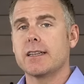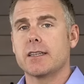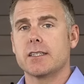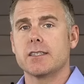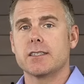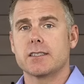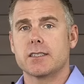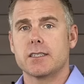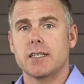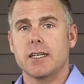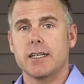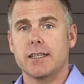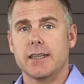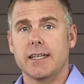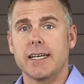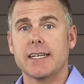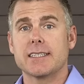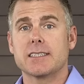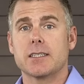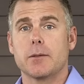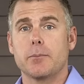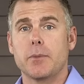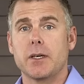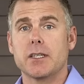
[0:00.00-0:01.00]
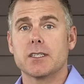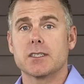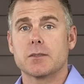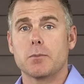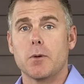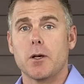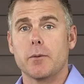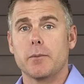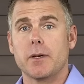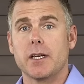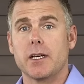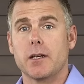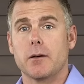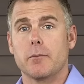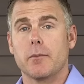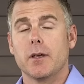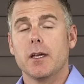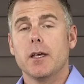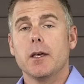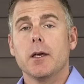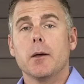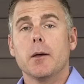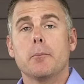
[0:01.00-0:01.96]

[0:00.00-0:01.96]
at the SMB, the small medium